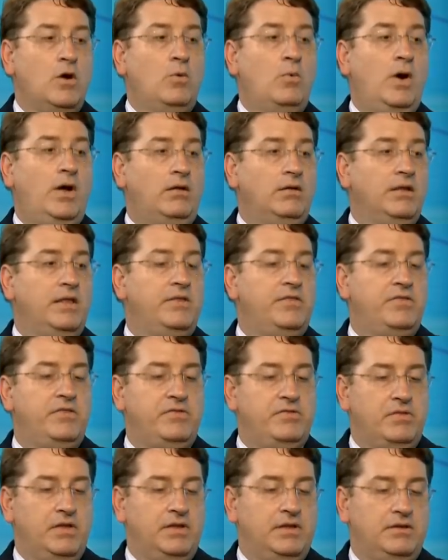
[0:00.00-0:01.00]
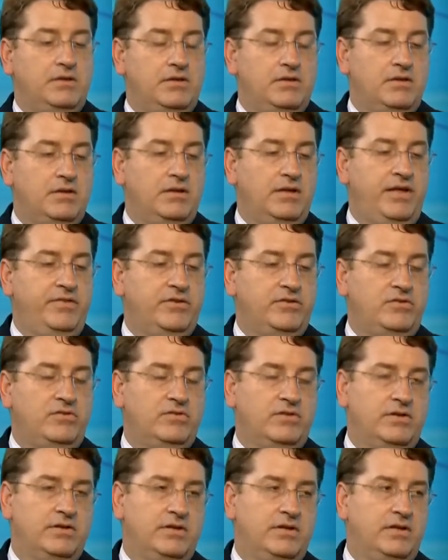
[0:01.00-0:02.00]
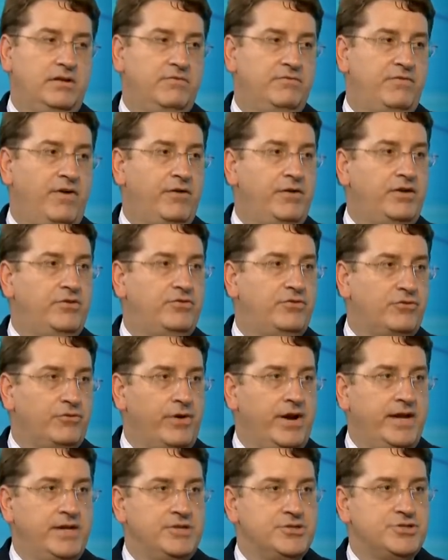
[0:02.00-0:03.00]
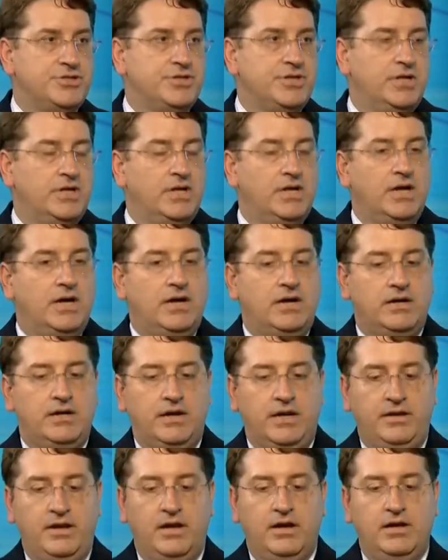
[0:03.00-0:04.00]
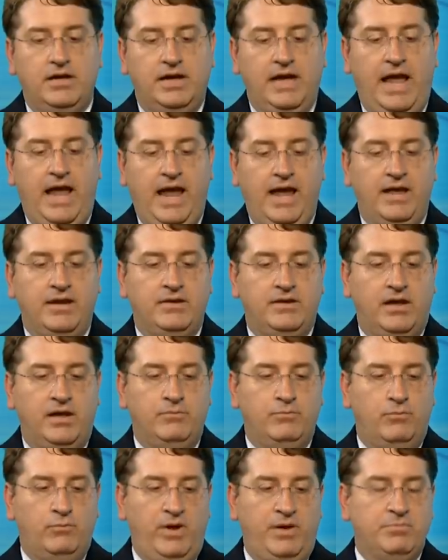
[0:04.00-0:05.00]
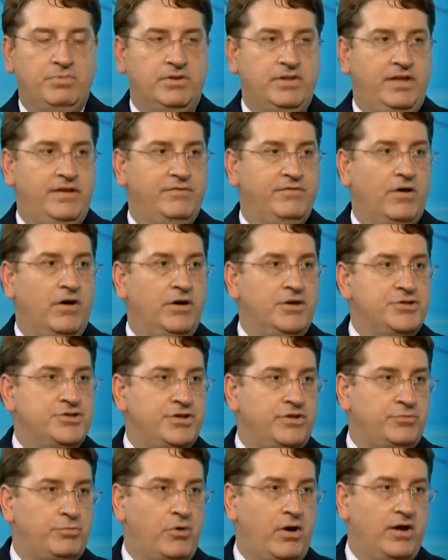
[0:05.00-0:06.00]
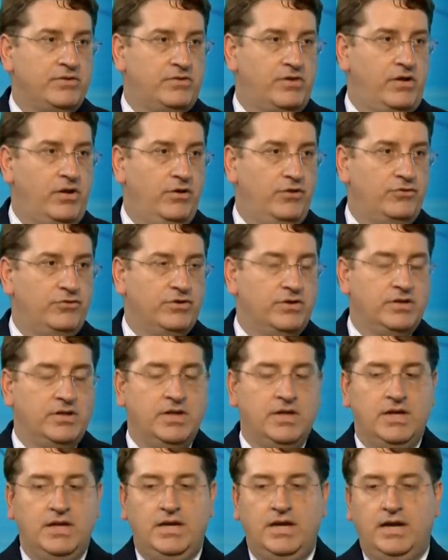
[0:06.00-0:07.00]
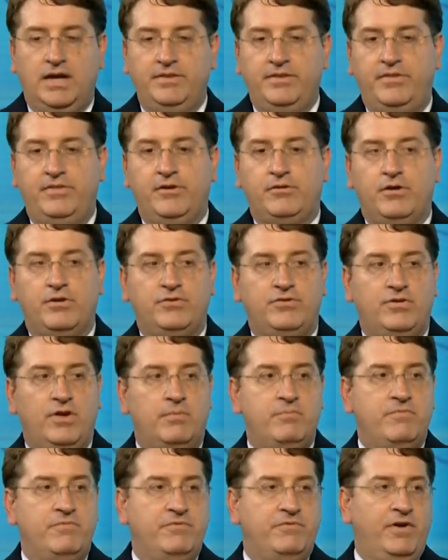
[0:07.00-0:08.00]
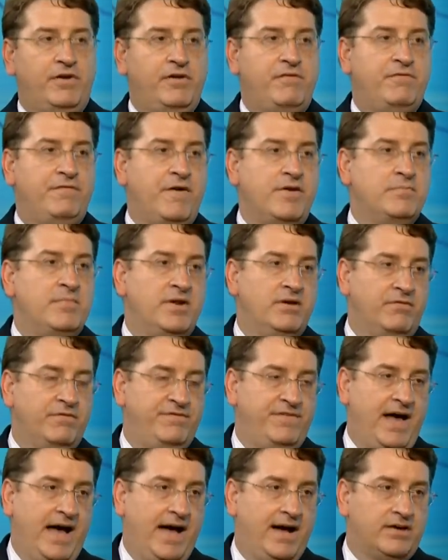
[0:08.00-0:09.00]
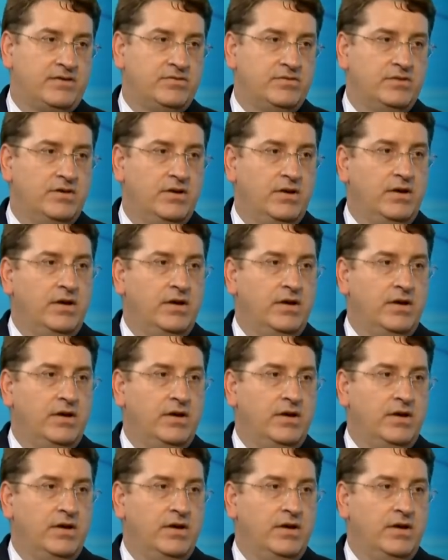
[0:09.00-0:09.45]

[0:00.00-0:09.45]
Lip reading: Well, Lee, this is a very strange and we believe, unjust prosecution, and that there are some very fundamental facts